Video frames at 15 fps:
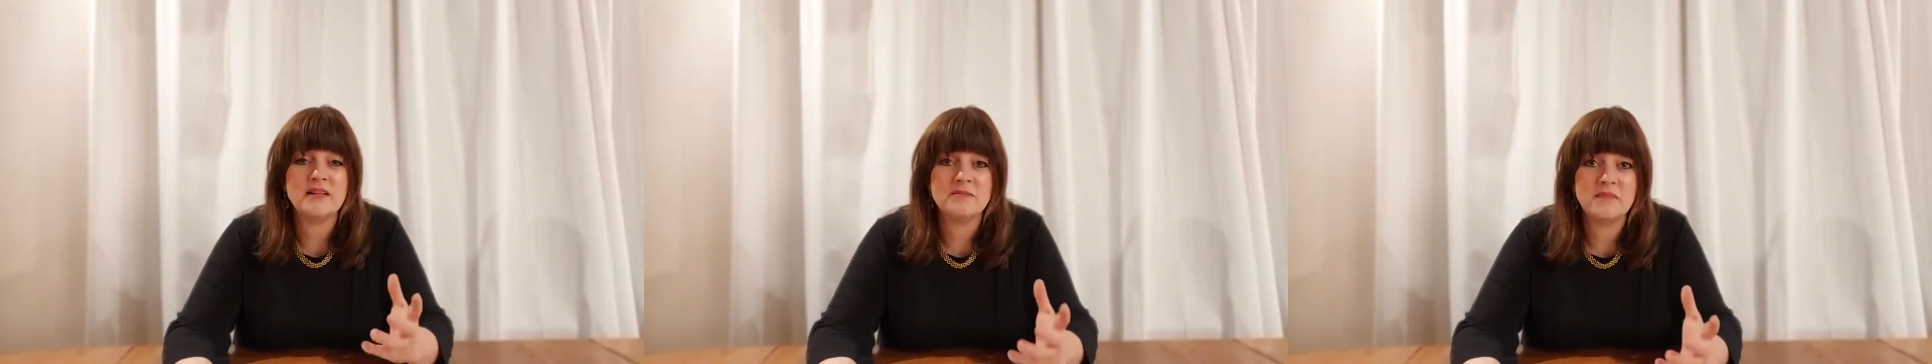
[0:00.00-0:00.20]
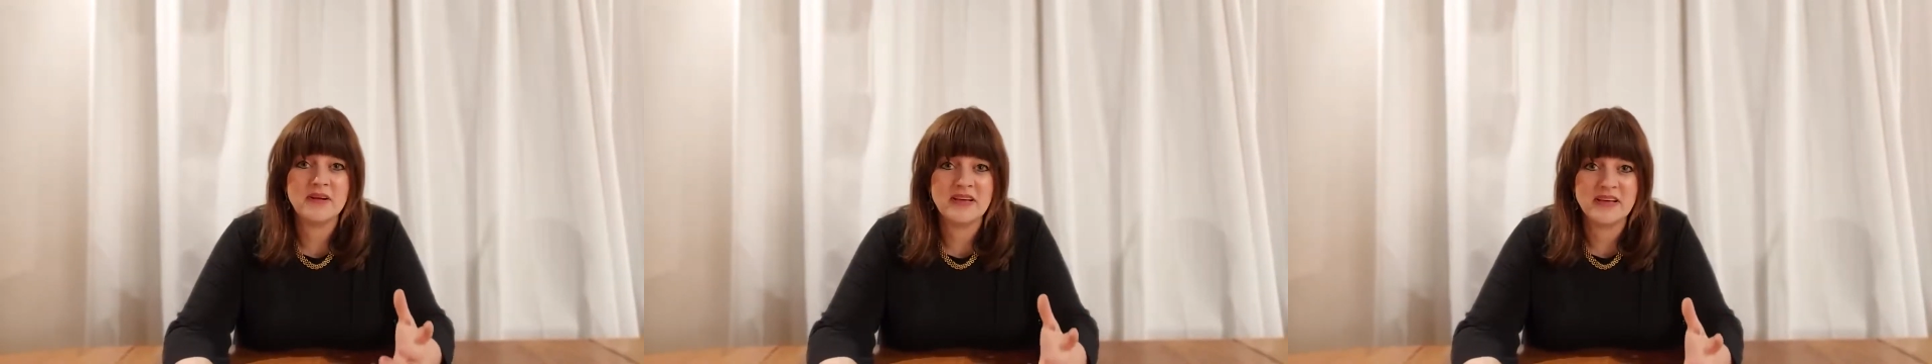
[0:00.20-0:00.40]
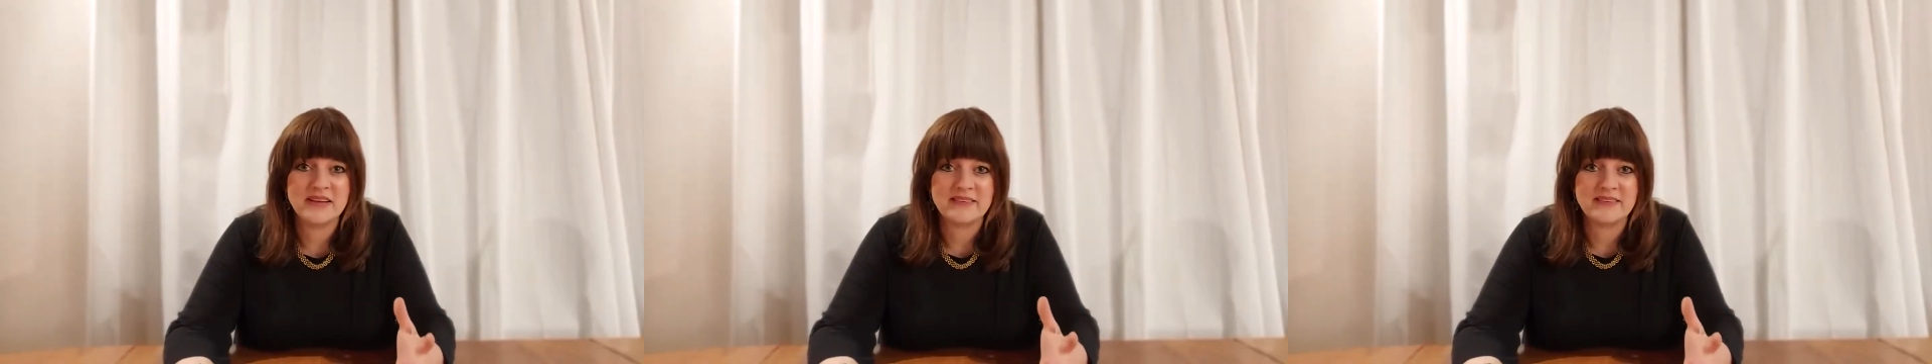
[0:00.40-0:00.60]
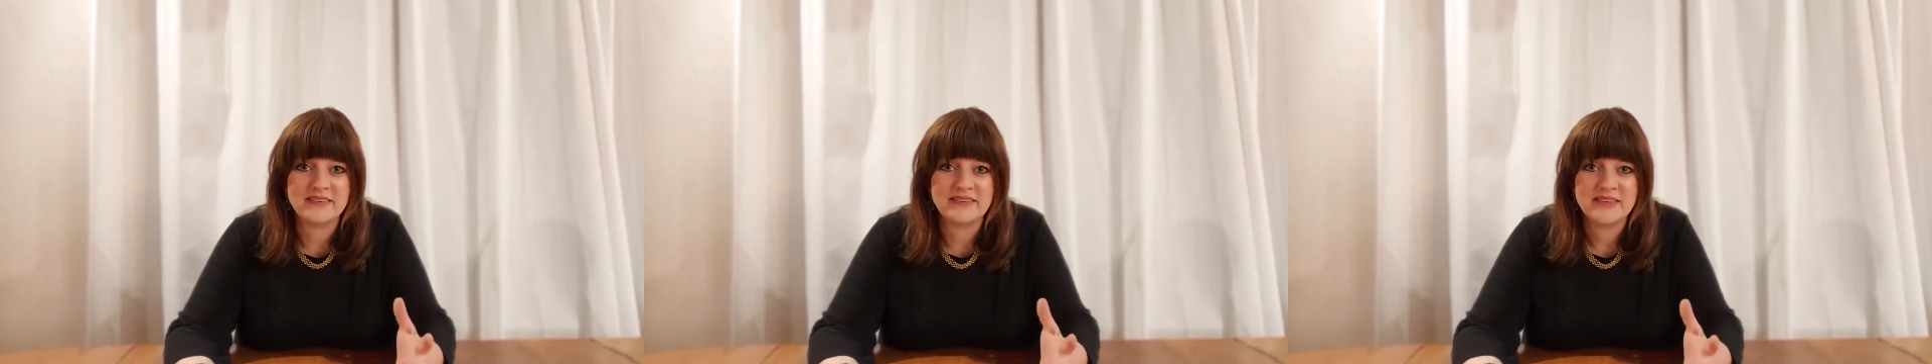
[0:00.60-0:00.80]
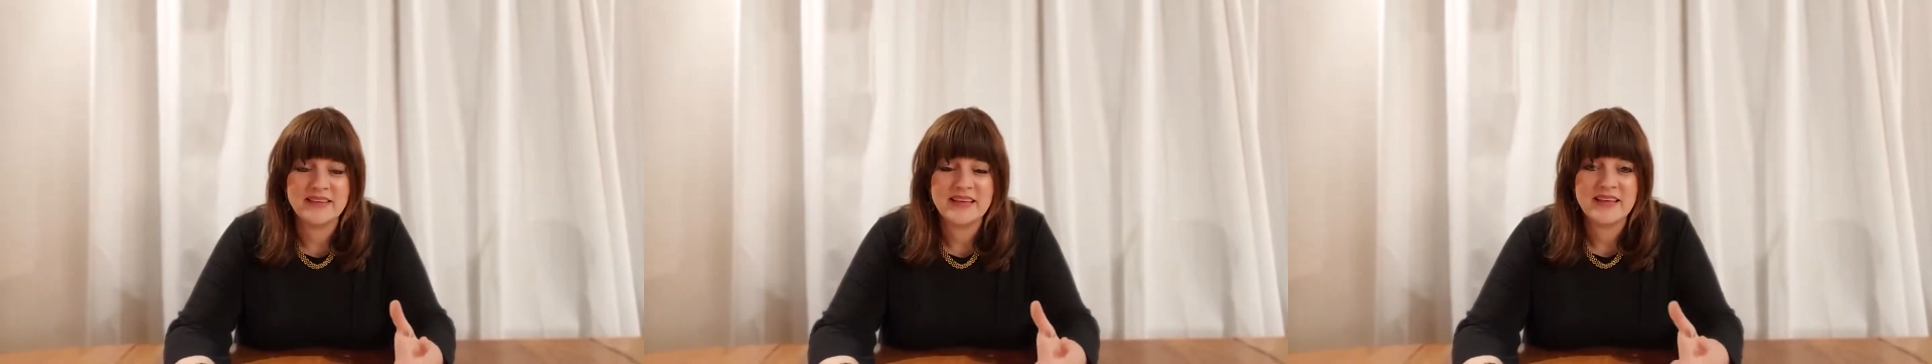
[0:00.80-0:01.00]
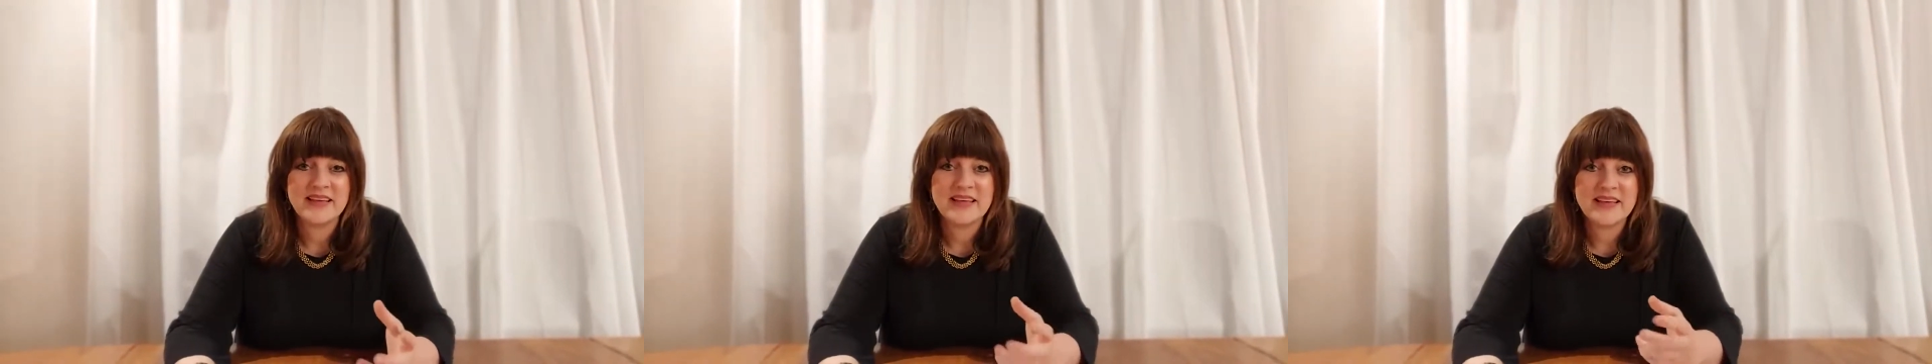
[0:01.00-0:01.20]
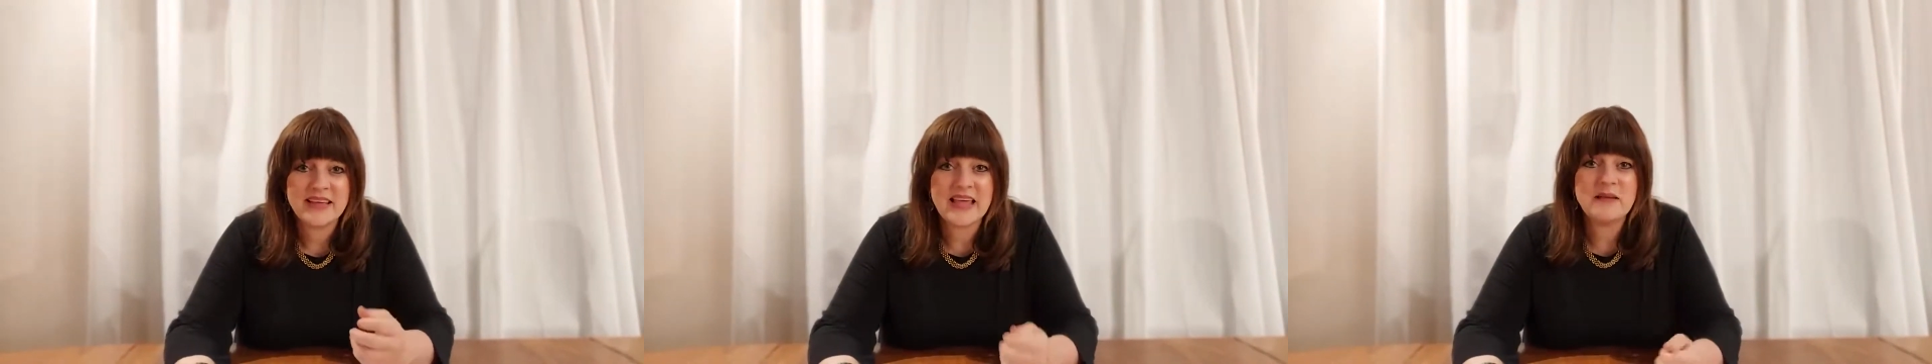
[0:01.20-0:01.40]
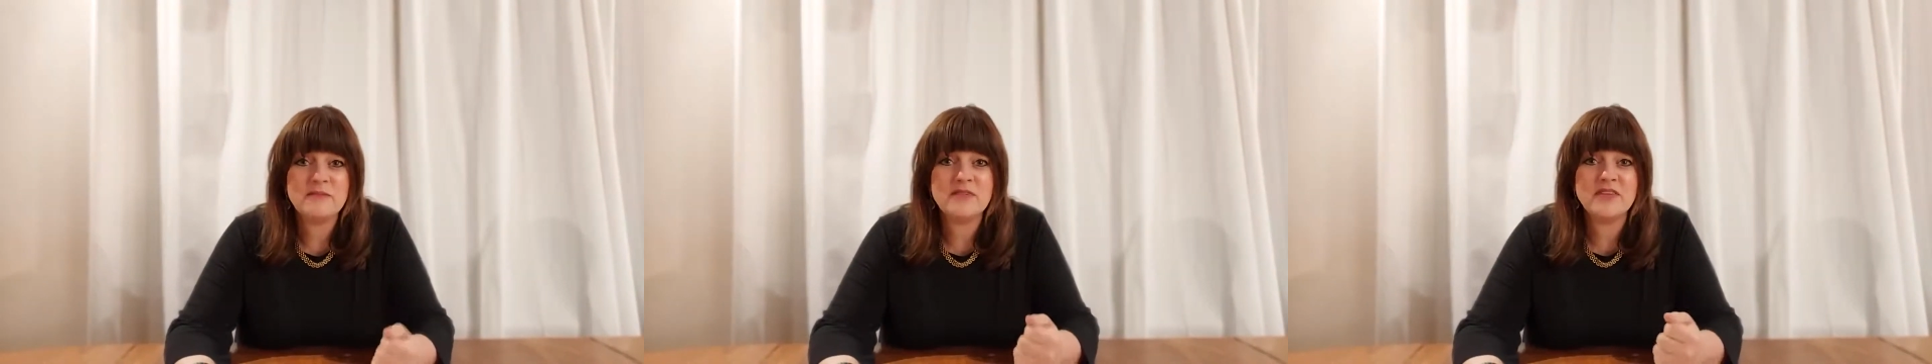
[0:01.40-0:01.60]
Mayed. He
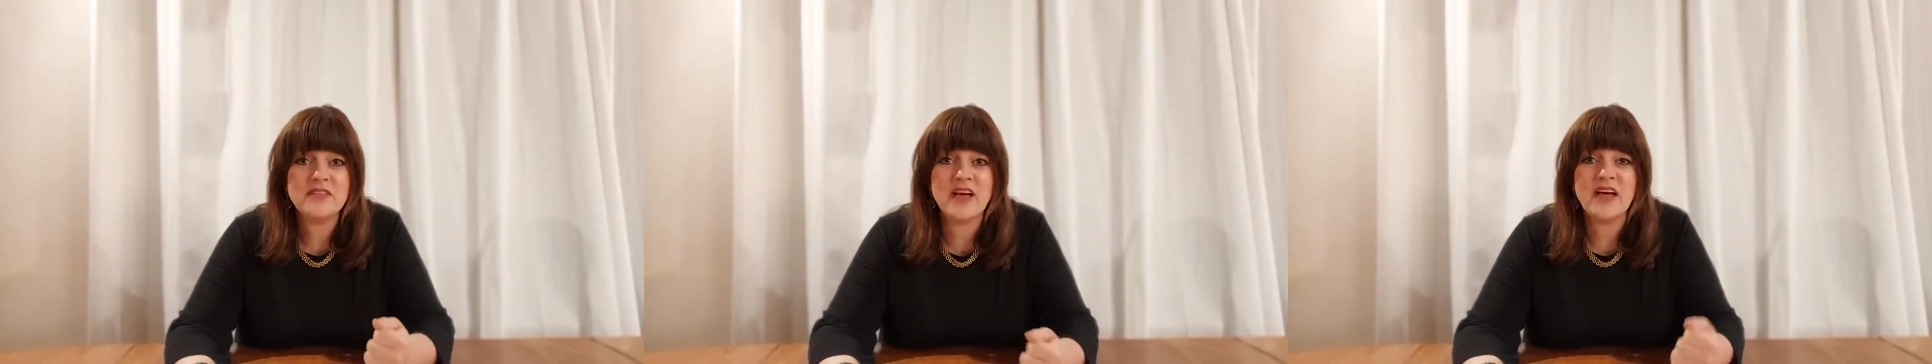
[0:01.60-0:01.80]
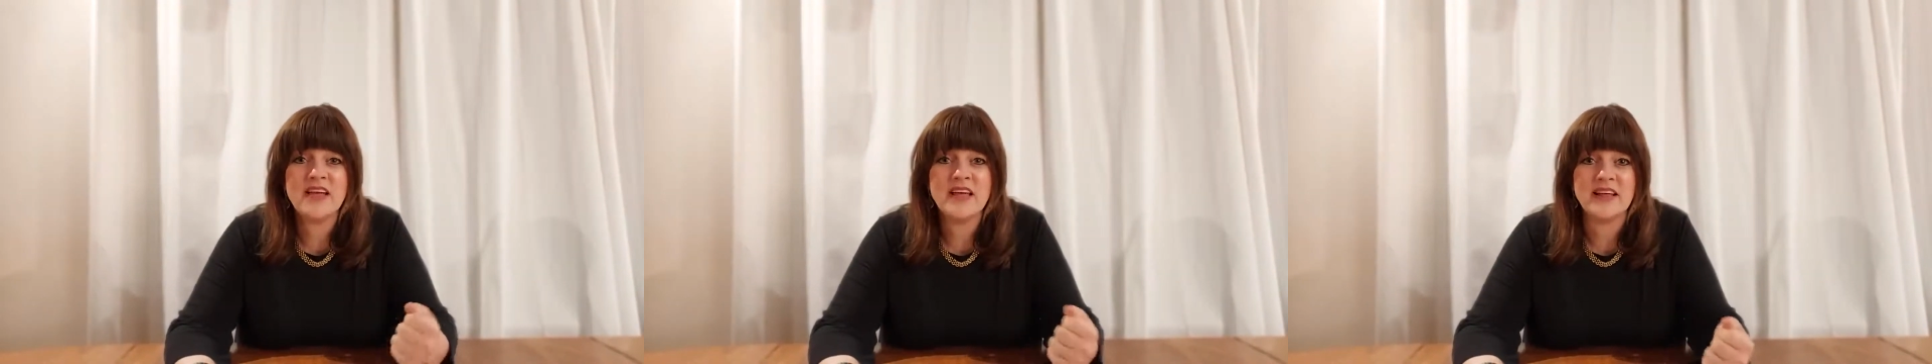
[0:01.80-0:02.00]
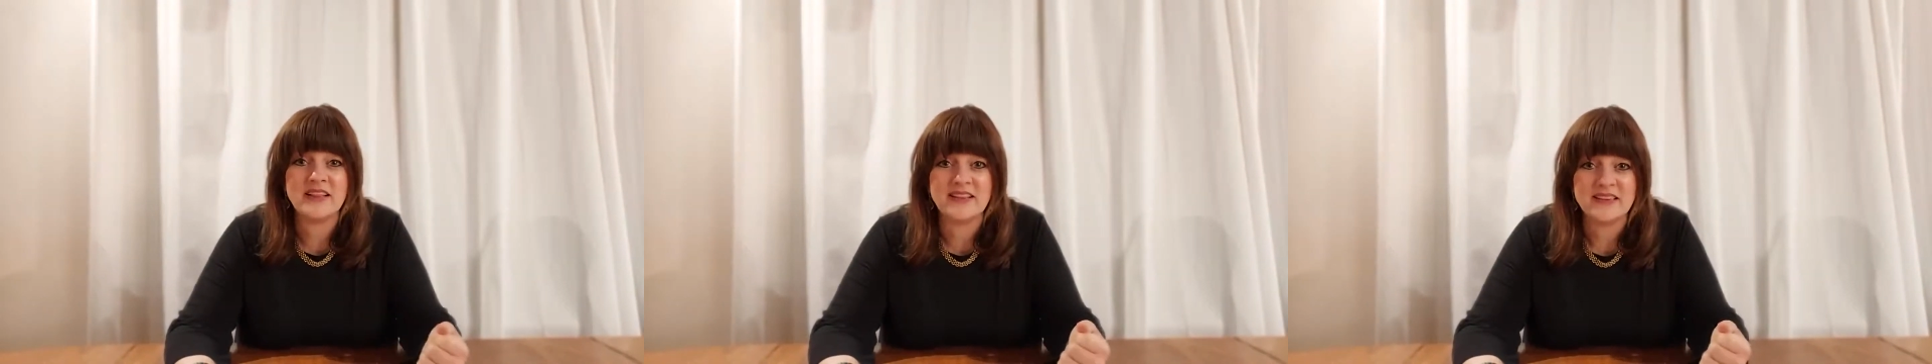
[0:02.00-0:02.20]
came to the Ayel.